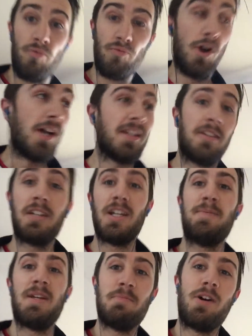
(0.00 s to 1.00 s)
Right, this is going
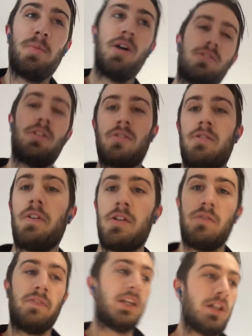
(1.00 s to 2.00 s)
to be my most
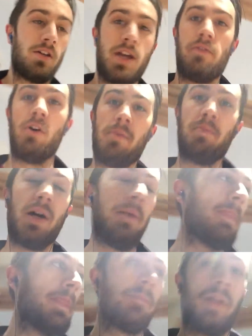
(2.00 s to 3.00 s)
controversial video yet, right?
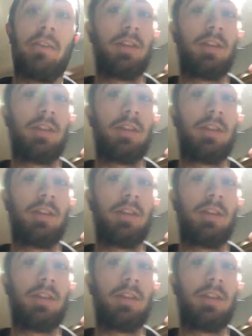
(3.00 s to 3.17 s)
But and